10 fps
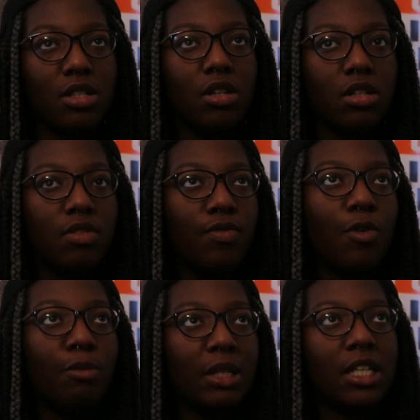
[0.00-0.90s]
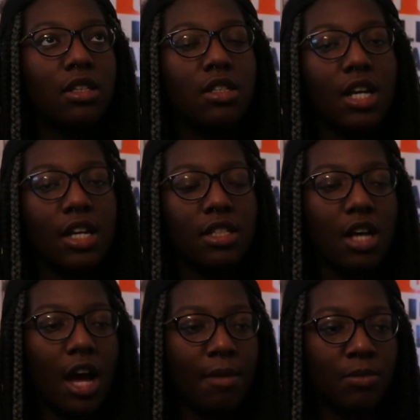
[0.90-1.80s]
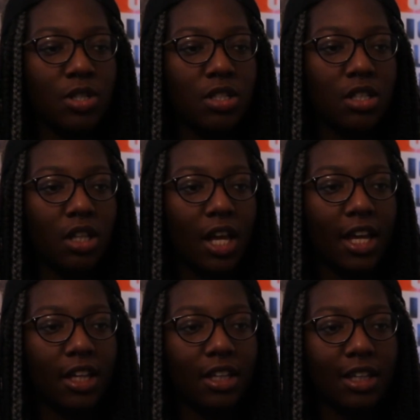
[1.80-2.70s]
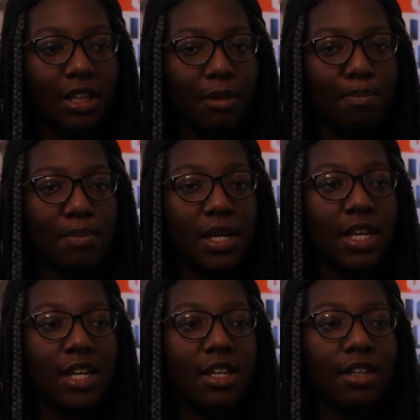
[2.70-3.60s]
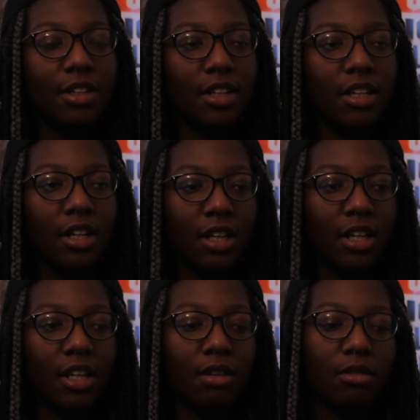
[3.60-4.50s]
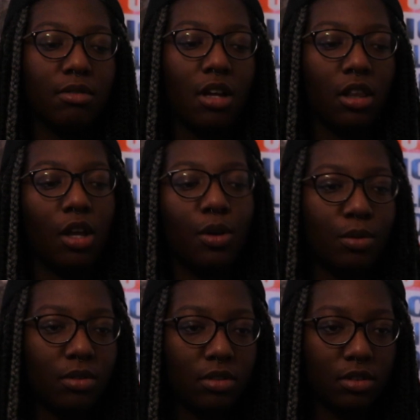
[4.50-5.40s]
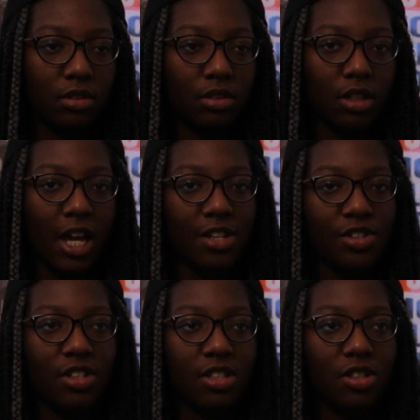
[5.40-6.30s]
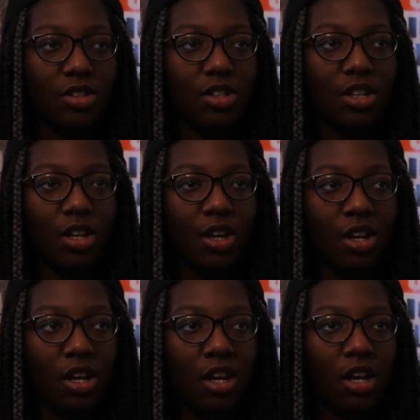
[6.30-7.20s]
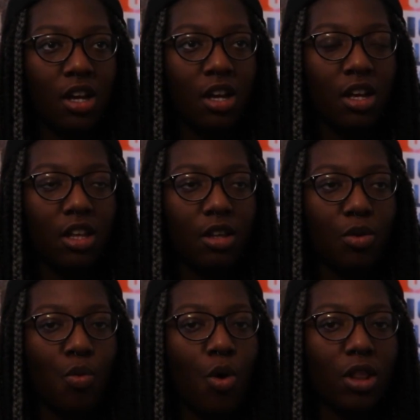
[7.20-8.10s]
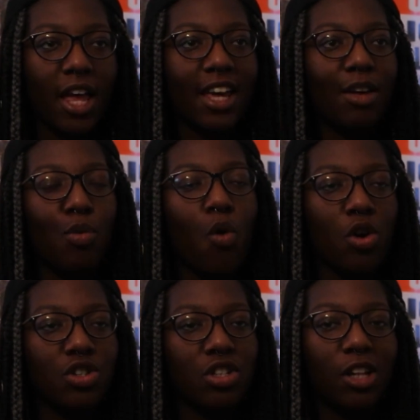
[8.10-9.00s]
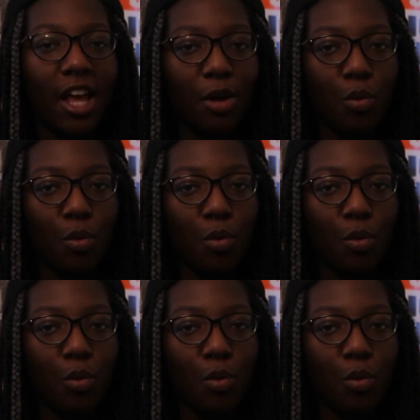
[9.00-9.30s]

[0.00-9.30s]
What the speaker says: good for me to take time just to like be alone and just wash like